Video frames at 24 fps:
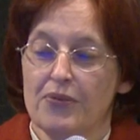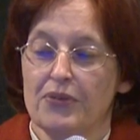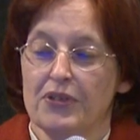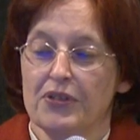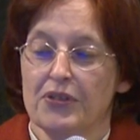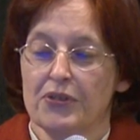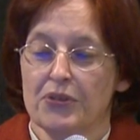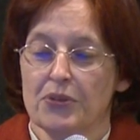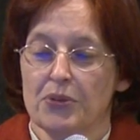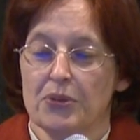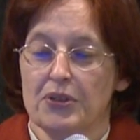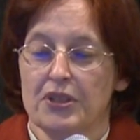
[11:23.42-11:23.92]
and
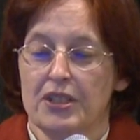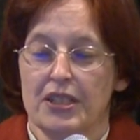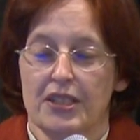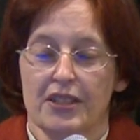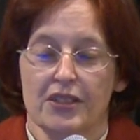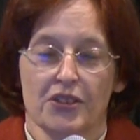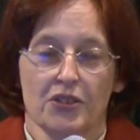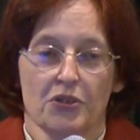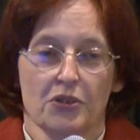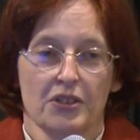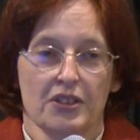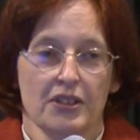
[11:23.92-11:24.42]
13.
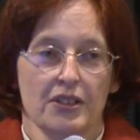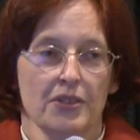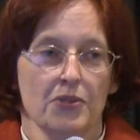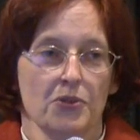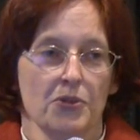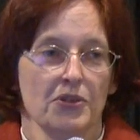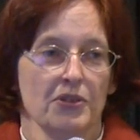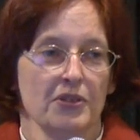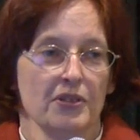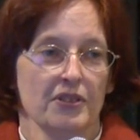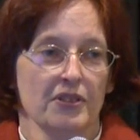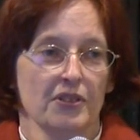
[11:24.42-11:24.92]
So it's
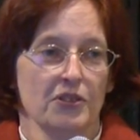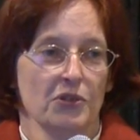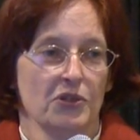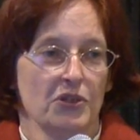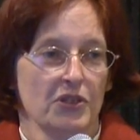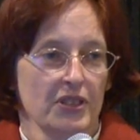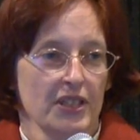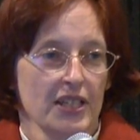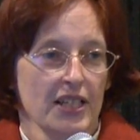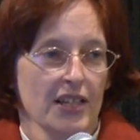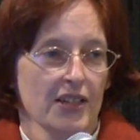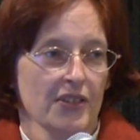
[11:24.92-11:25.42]
interesting to
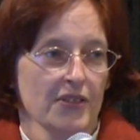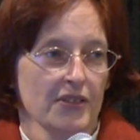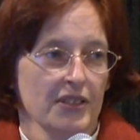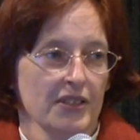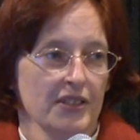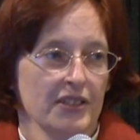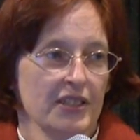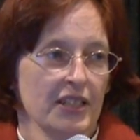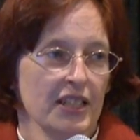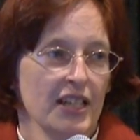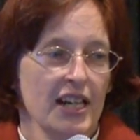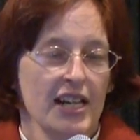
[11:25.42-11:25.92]
see how
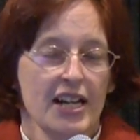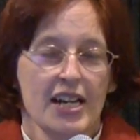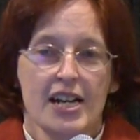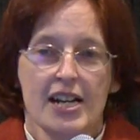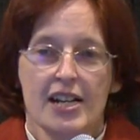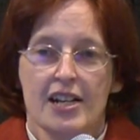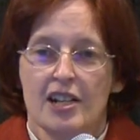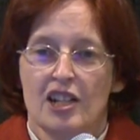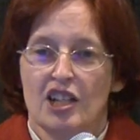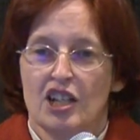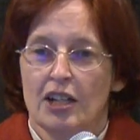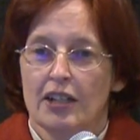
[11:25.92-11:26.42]
these
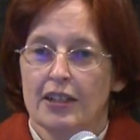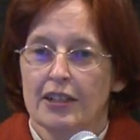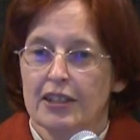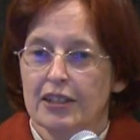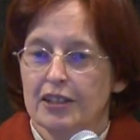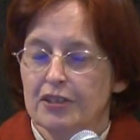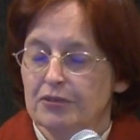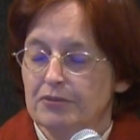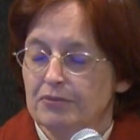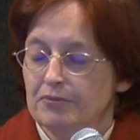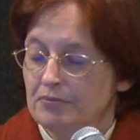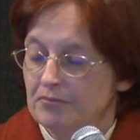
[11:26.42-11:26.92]

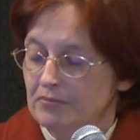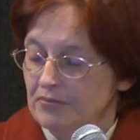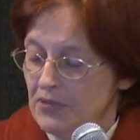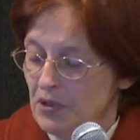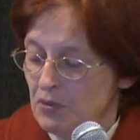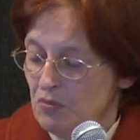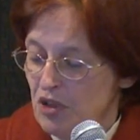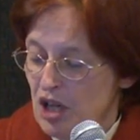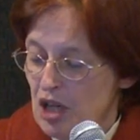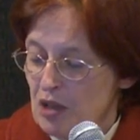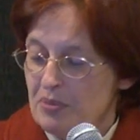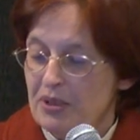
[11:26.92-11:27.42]

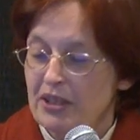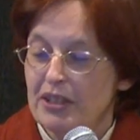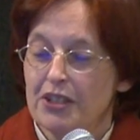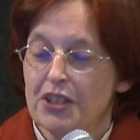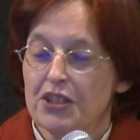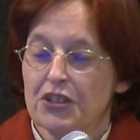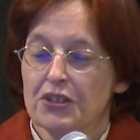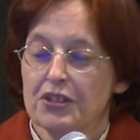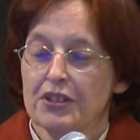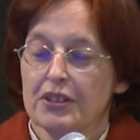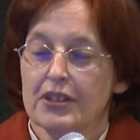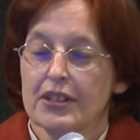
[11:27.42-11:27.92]

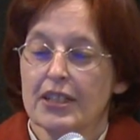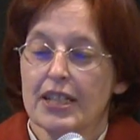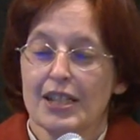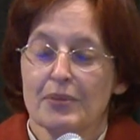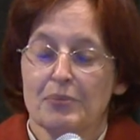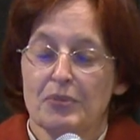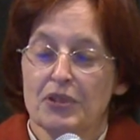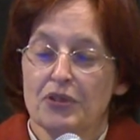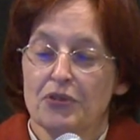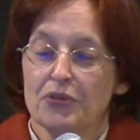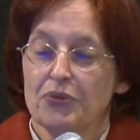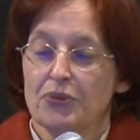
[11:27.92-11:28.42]
populations ebb
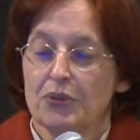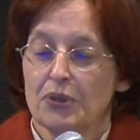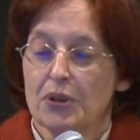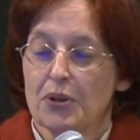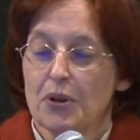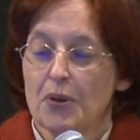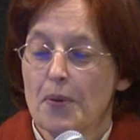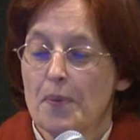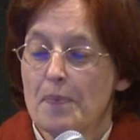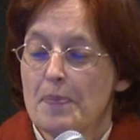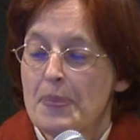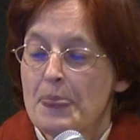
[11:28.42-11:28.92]
and
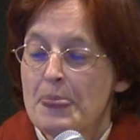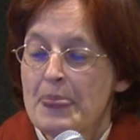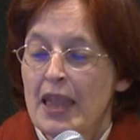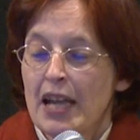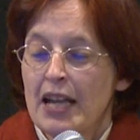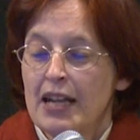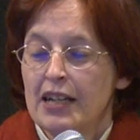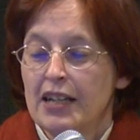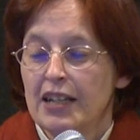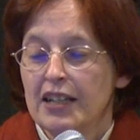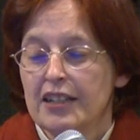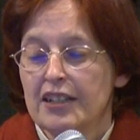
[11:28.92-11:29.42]
flow.
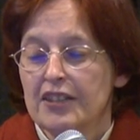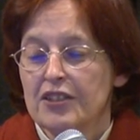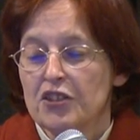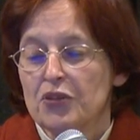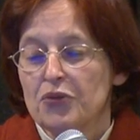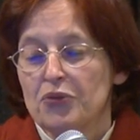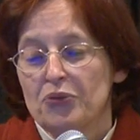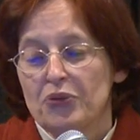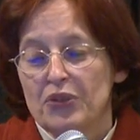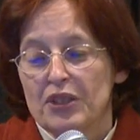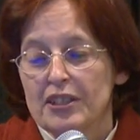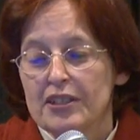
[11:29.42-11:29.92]
And in the
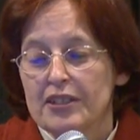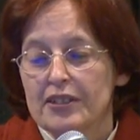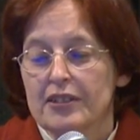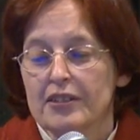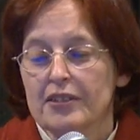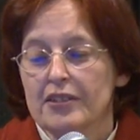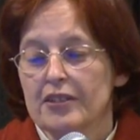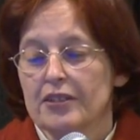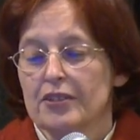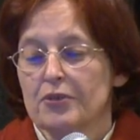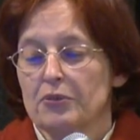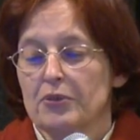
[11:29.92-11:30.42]
field, this
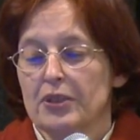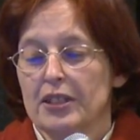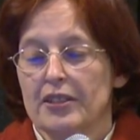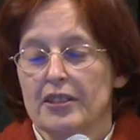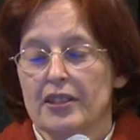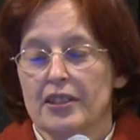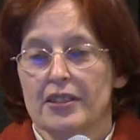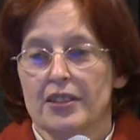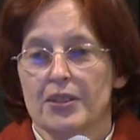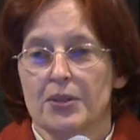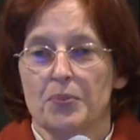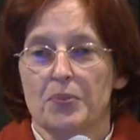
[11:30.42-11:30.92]
is one
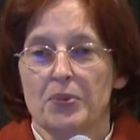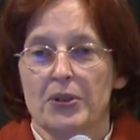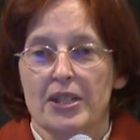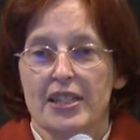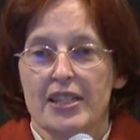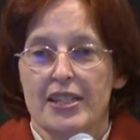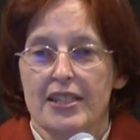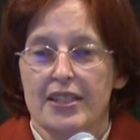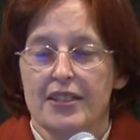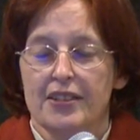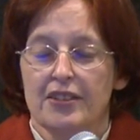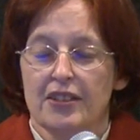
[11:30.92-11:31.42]
that's pretty
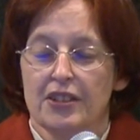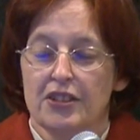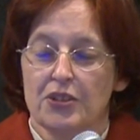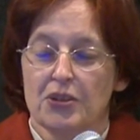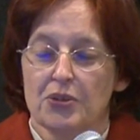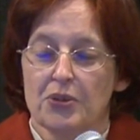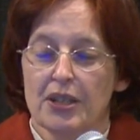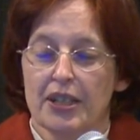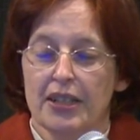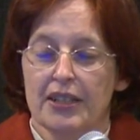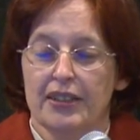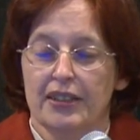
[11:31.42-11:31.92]
easy to
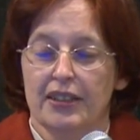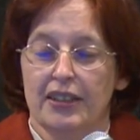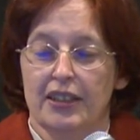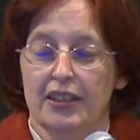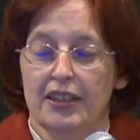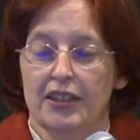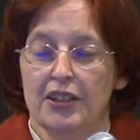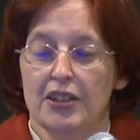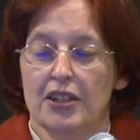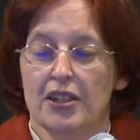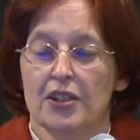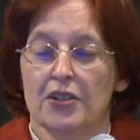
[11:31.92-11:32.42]

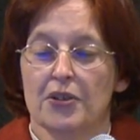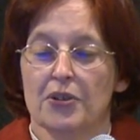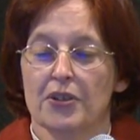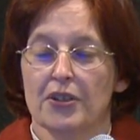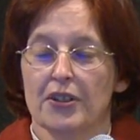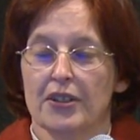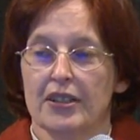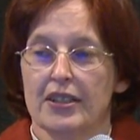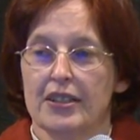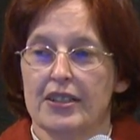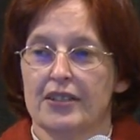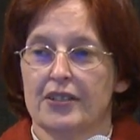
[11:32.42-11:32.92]
ID, or at
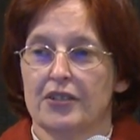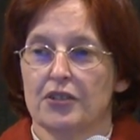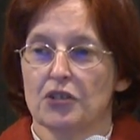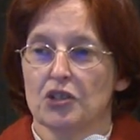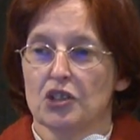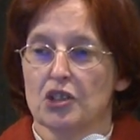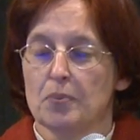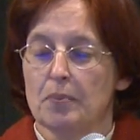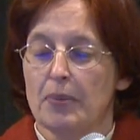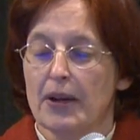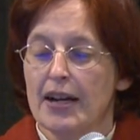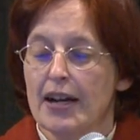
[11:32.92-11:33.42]
least to
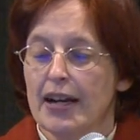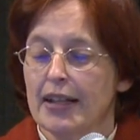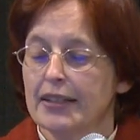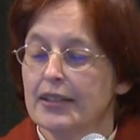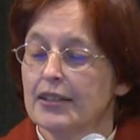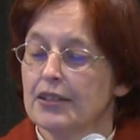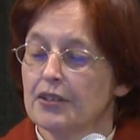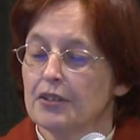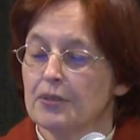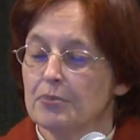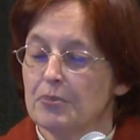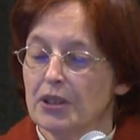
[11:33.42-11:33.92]
spot,
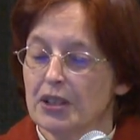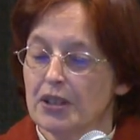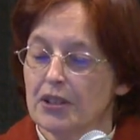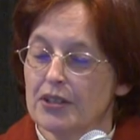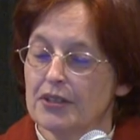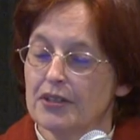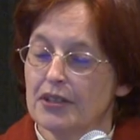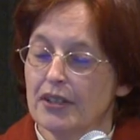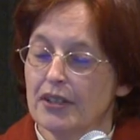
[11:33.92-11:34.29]
because it